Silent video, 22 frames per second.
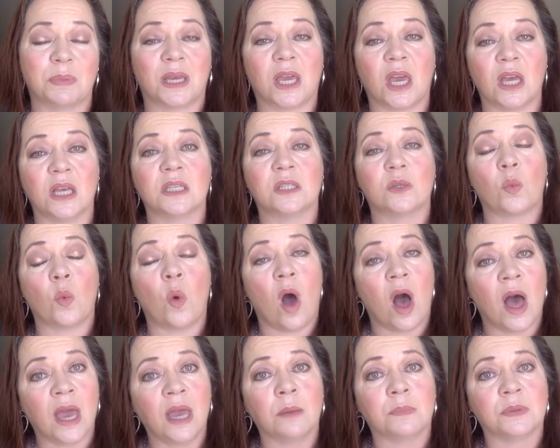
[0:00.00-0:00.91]
Because
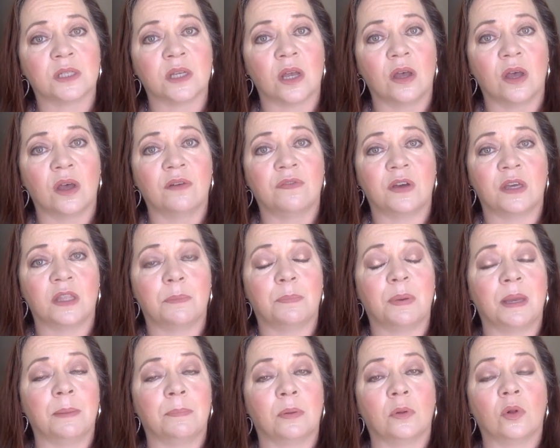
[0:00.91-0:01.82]
what I observe in
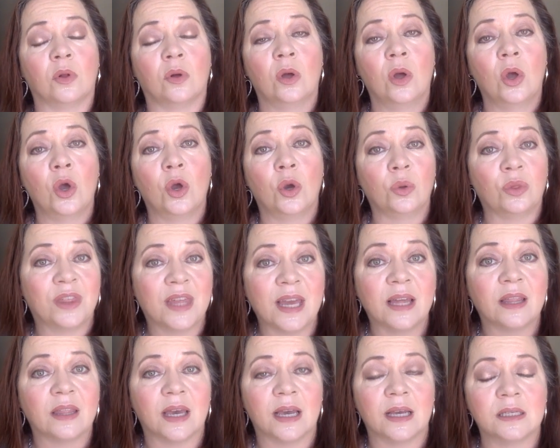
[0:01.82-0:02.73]
the people who
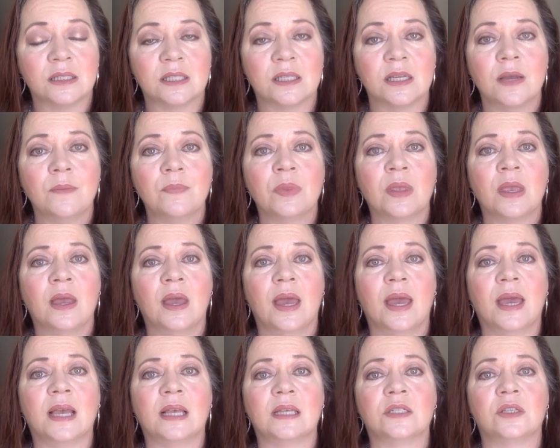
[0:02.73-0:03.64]
think
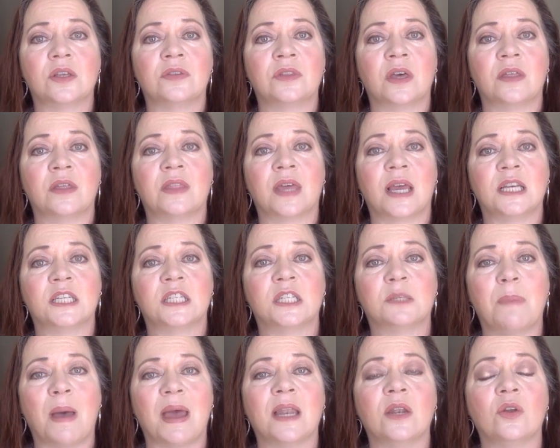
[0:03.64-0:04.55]
this is that they
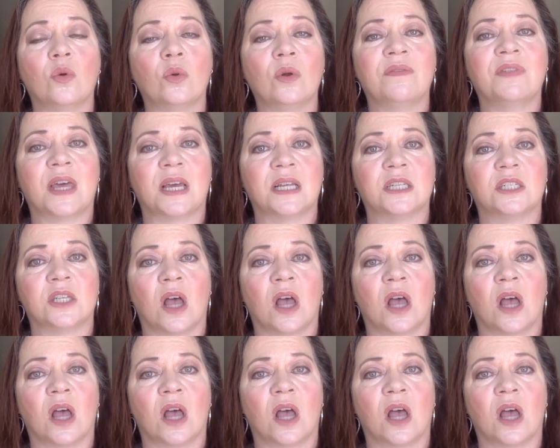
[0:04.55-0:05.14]
spend all of their